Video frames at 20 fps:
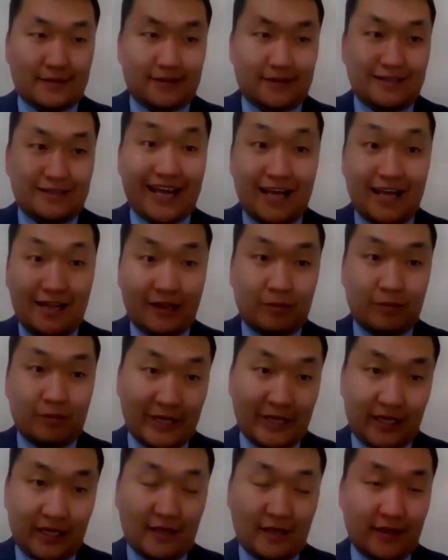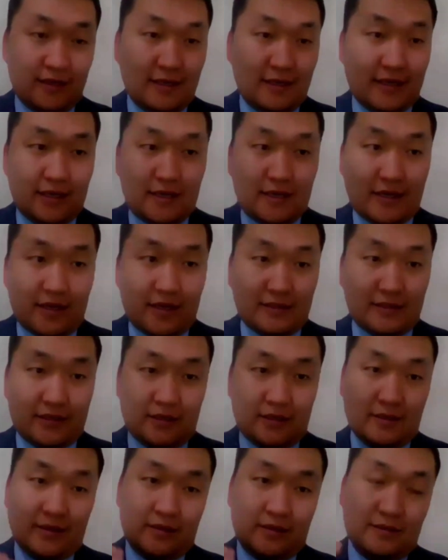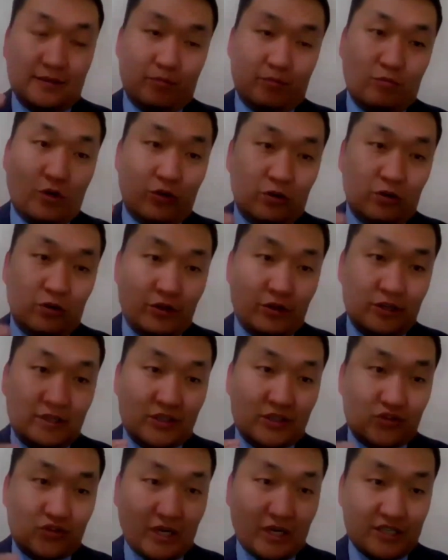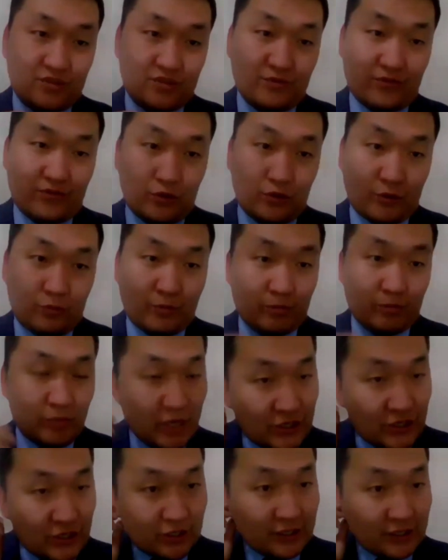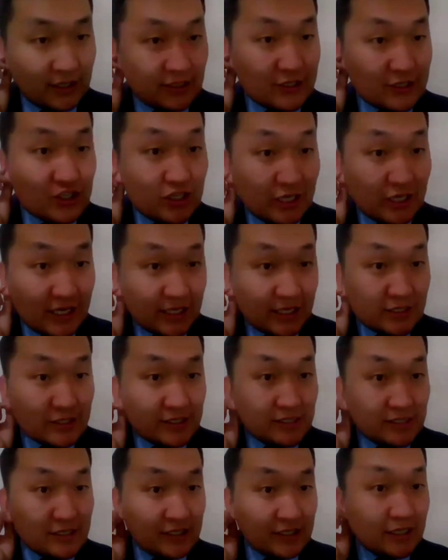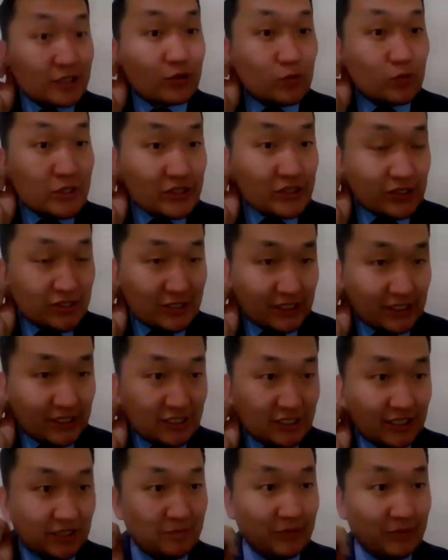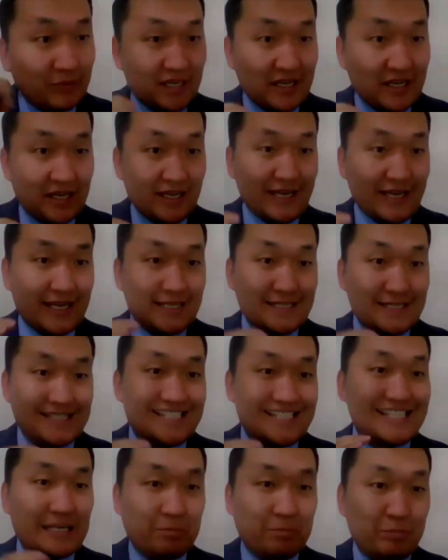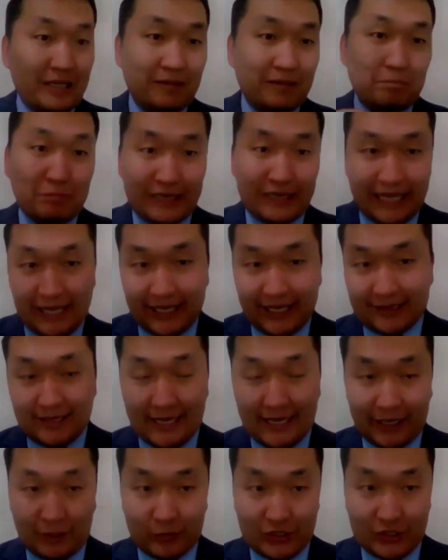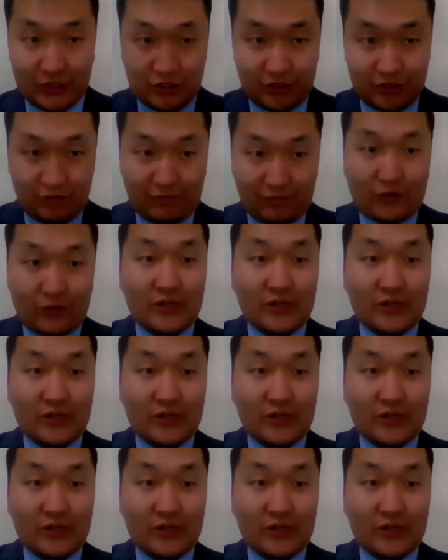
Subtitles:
tell me the Mongolian transformational changes in education system in simple, plain language. For